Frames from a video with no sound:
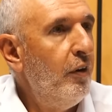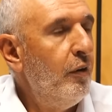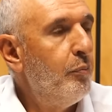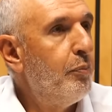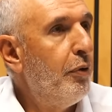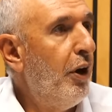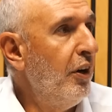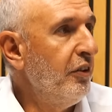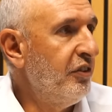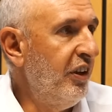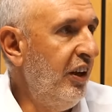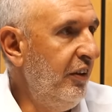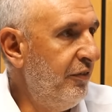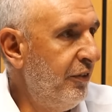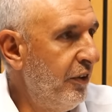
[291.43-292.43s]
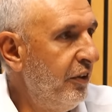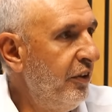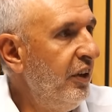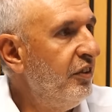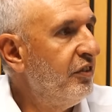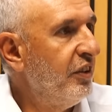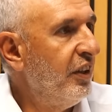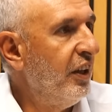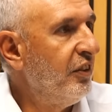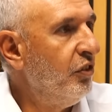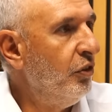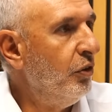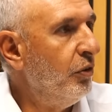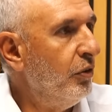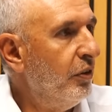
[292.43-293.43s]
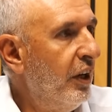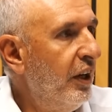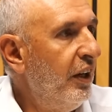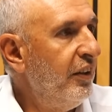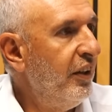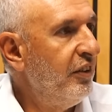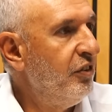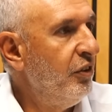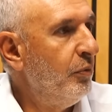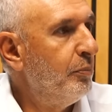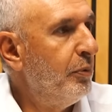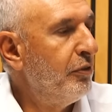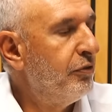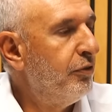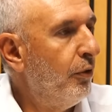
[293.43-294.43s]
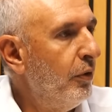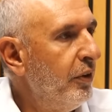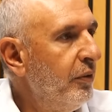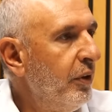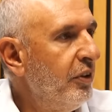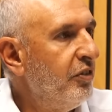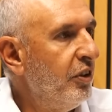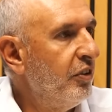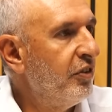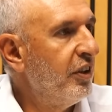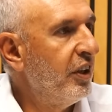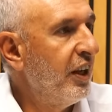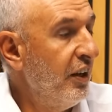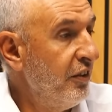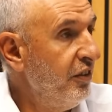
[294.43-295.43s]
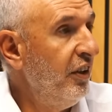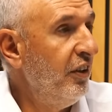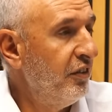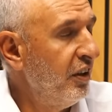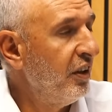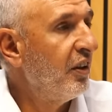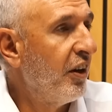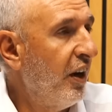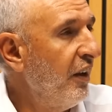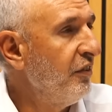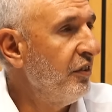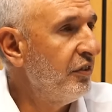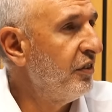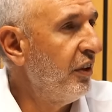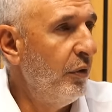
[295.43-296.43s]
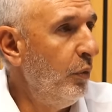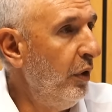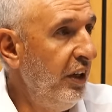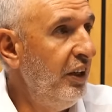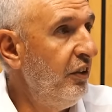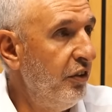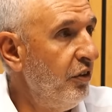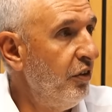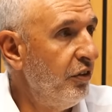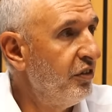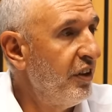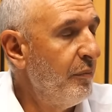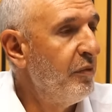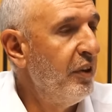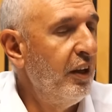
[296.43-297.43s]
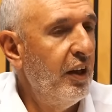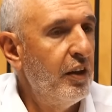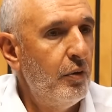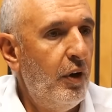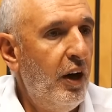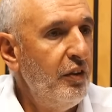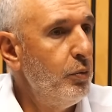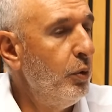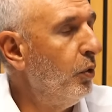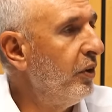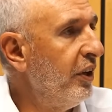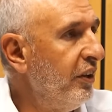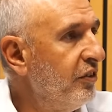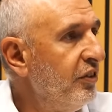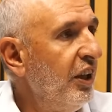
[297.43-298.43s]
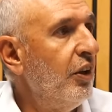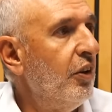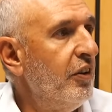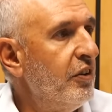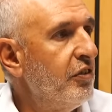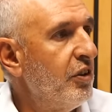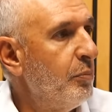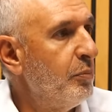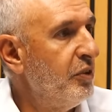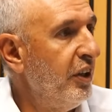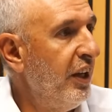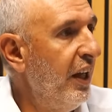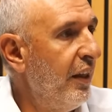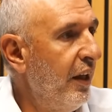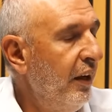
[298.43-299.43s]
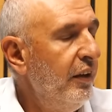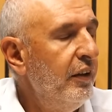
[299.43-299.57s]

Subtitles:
Partially for the reason that you put forward, which is the country is in crisis and we need to do something, otherwise we're all going to sink on the ship together.